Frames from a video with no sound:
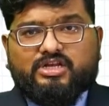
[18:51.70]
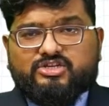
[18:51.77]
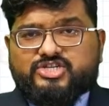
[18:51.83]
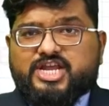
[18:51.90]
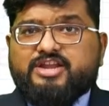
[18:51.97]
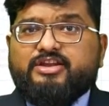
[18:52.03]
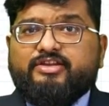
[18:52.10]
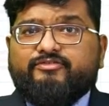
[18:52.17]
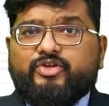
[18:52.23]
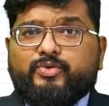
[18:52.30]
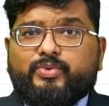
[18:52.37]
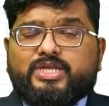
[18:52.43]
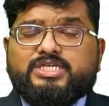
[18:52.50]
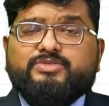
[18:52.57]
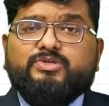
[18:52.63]
Generative
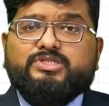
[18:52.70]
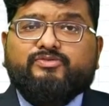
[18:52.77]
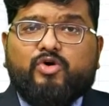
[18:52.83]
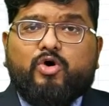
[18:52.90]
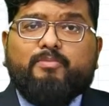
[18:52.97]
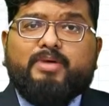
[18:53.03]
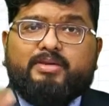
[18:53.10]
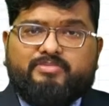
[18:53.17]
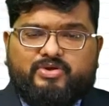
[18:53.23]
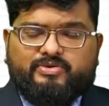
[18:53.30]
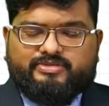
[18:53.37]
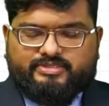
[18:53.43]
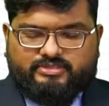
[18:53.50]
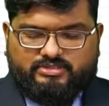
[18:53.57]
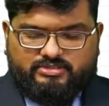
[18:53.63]
nucleus was formed by
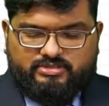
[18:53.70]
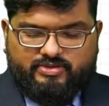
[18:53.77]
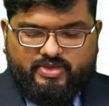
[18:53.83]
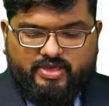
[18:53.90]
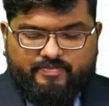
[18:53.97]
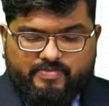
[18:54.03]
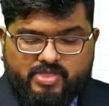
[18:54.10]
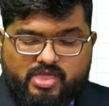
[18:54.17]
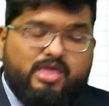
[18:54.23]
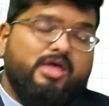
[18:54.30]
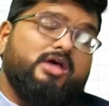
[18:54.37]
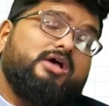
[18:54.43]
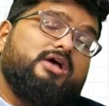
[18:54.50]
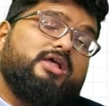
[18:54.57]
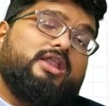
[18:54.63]
meiosis. Okay.
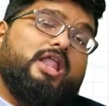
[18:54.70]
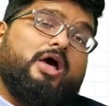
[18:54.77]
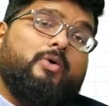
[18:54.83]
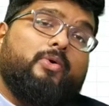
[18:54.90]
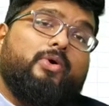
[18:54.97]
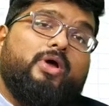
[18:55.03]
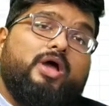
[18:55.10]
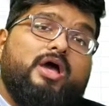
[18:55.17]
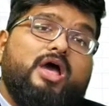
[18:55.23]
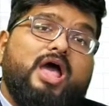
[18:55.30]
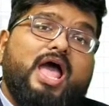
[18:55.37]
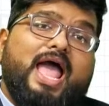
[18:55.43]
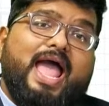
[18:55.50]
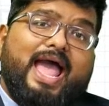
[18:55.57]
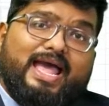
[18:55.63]
Now
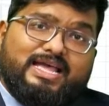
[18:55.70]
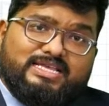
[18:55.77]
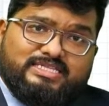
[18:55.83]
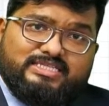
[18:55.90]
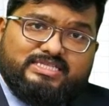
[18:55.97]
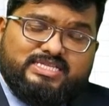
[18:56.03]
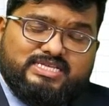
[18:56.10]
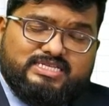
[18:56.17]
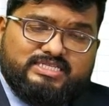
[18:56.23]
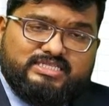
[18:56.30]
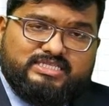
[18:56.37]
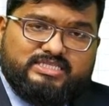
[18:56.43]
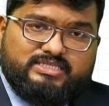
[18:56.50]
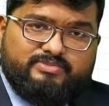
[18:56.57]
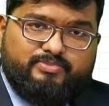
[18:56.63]
as
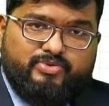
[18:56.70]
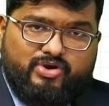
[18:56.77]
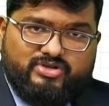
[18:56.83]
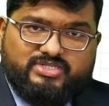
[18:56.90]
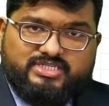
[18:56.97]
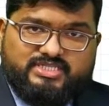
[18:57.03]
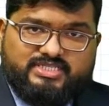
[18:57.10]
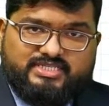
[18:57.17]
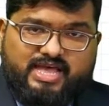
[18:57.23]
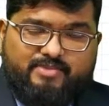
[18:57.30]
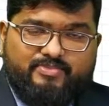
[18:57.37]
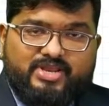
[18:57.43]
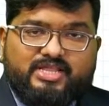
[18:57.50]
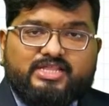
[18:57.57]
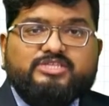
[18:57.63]
this process is
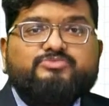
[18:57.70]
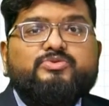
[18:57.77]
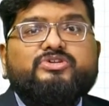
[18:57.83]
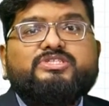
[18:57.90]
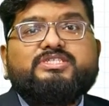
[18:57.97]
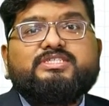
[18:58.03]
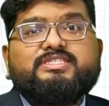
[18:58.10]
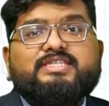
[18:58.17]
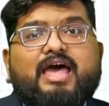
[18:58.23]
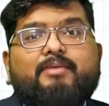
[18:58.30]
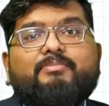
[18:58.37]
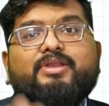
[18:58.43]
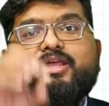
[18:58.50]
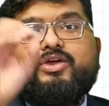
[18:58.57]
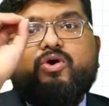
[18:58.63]

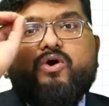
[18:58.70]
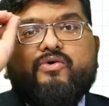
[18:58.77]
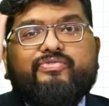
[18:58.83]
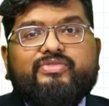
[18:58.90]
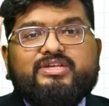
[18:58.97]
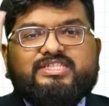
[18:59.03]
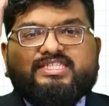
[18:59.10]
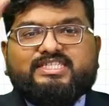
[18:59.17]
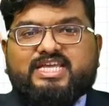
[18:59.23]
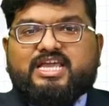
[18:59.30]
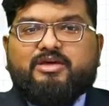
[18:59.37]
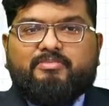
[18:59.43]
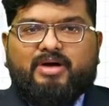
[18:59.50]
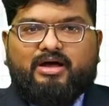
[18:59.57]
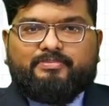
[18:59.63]
happening on the
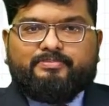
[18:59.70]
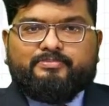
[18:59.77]
stigma.